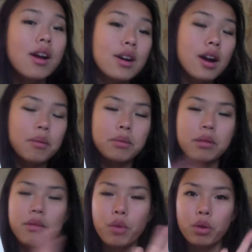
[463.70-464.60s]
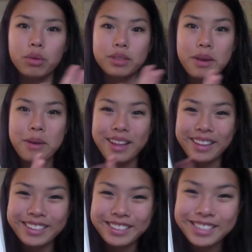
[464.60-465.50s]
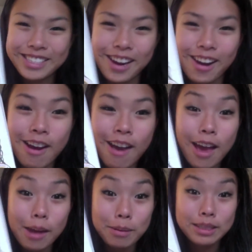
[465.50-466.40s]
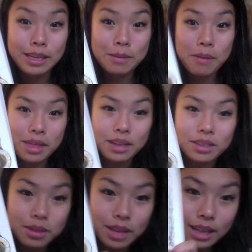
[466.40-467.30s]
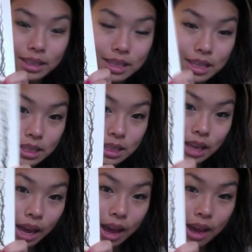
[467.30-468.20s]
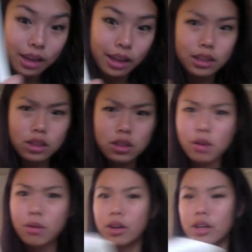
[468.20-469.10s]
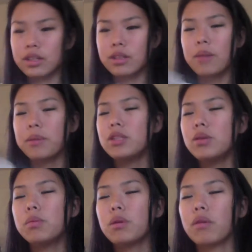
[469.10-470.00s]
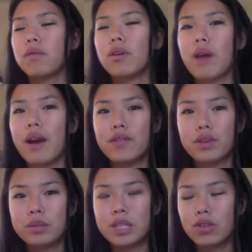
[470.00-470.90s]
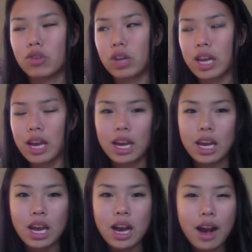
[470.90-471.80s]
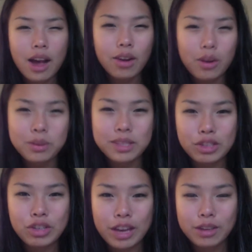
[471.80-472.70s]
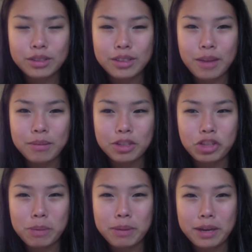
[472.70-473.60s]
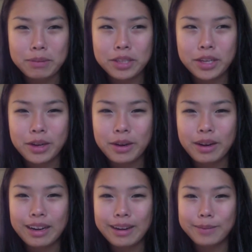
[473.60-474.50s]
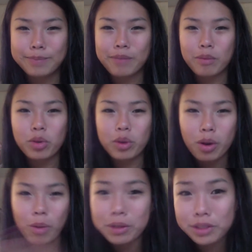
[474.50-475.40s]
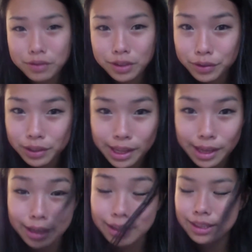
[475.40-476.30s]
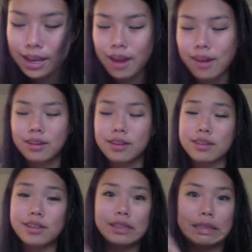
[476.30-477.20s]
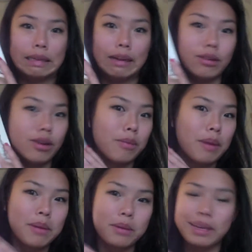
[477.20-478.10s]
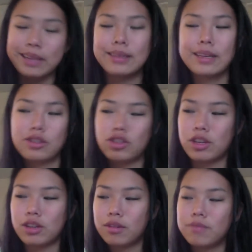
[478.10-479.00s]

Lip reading: I mean, the 4th one's coming out later this year, and I'm excited about that. So that's this, and it's so good. So I might do a book review after I'm done reading it. I don't know what this channel's shaping up to. I'm doing a whole bunch of different things, and I don't know, maybe I'll make a second channel.